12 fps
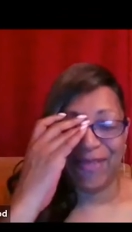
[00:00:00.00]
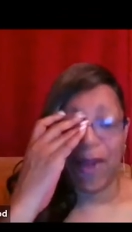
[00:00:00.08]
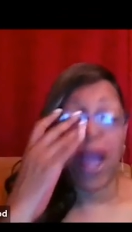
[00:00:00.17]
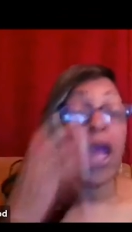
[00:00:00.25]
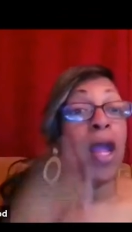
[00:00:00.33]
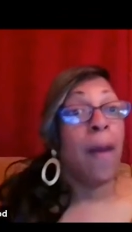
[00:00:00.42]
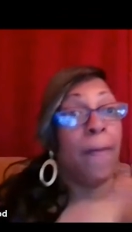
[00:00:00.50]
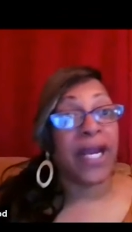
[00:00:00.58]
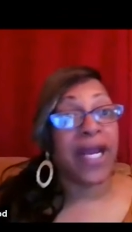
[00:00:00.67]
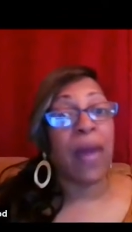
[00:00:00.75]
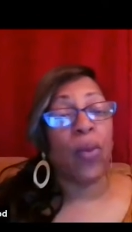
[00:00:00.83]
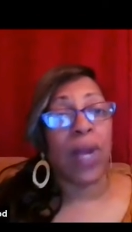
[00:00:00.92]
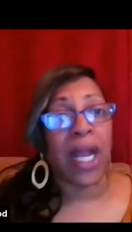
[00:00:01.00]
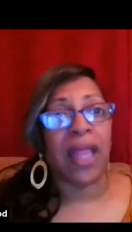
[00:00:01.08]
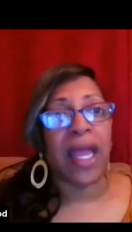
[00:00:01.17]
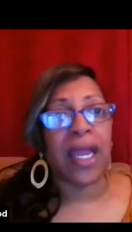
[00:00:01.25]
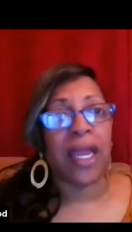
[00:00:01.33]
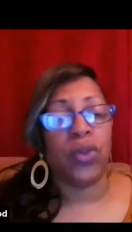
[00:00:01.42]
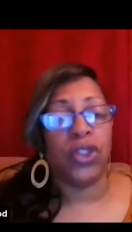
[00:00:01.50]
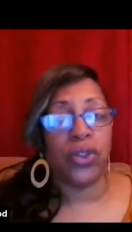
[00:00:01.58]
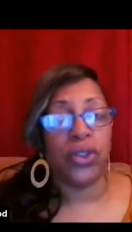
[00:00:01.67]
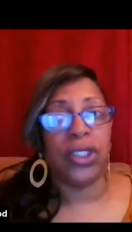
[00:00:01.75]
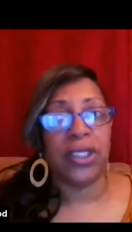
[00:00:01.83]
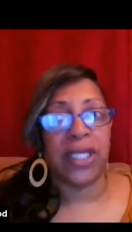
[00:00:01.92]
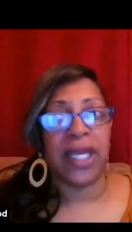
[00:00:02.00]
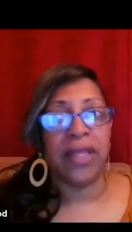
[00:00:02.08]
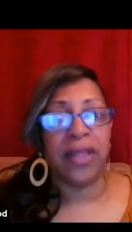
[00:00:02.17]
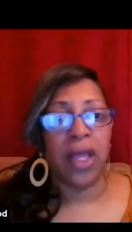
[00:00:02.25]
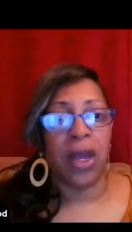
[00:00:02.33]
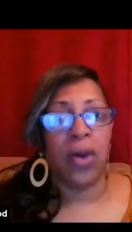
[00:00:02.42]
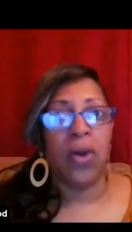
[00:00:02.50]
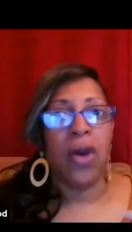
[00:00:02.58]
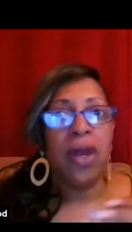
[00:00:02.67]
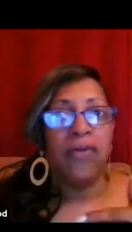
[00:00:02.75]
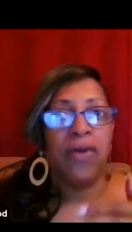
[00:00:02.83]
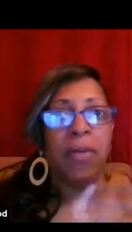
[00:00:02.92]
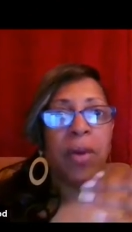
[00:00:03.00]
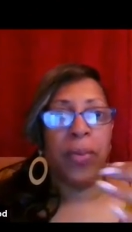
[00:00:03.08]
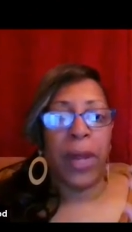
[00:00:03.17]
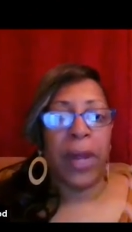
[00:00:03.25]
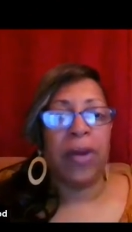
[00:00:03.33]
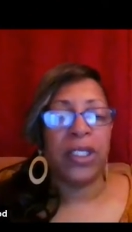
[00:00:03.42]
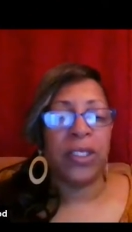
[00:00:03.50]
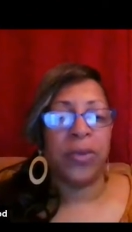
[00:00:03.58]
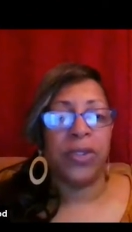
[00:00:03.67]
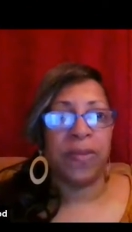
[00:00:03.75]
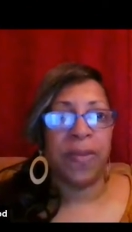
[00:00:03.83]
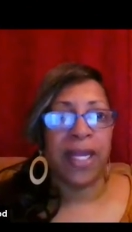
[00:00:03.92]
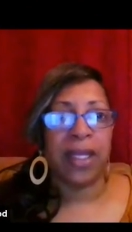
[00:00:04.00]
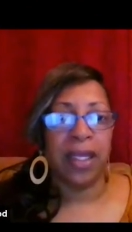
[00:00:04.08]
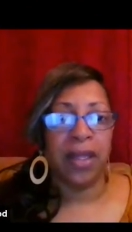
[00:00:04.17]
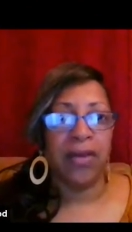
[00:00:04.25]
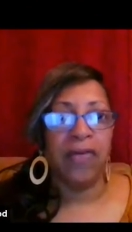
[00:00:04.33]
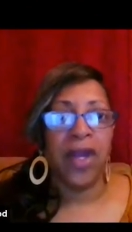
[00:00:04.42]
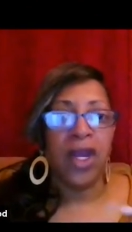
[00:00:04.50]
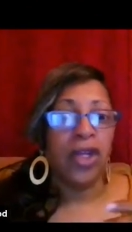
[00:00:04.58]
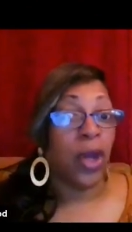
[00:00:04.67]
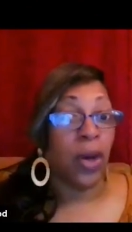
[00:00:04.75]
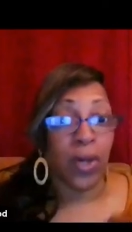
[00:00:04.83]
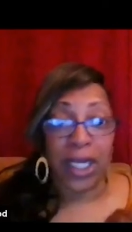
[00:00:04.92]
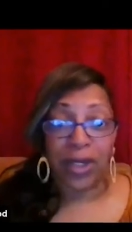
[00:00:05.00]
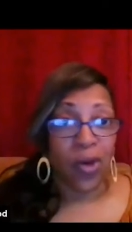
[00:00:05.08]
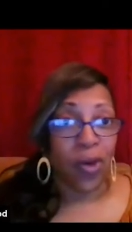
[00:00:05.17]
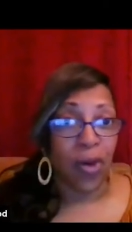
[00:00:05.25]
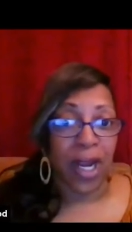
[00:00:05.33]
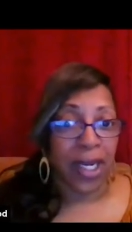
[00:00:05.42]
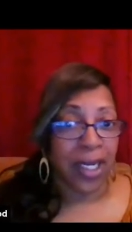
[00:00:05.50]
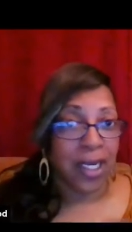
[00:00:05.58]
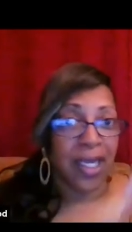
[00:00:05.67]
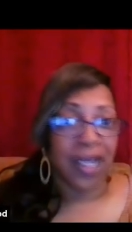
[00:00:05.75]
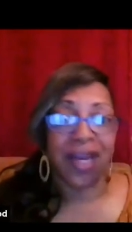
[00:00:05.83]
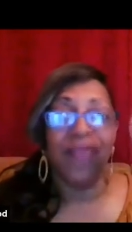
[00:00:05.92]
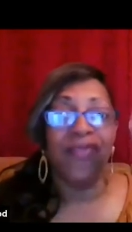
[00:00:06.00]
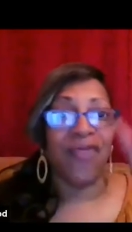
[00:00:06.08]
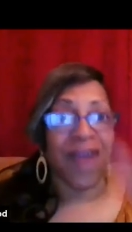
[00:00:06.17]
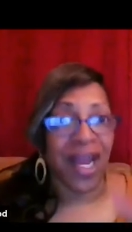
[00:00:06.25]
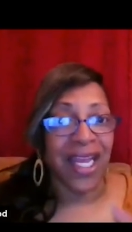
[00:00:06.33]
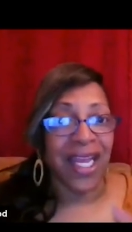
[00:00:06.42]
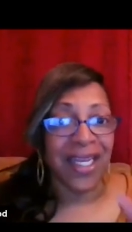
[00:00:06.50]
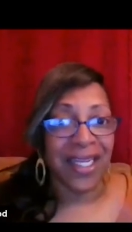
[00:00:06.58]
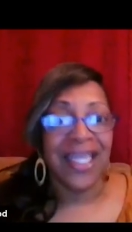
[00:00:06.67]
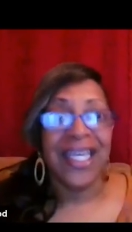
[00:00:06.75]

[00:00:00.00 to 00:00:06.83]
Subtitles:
Right. But what I like what you just said though, from a parent's perspective, don't ignore it. Confront it.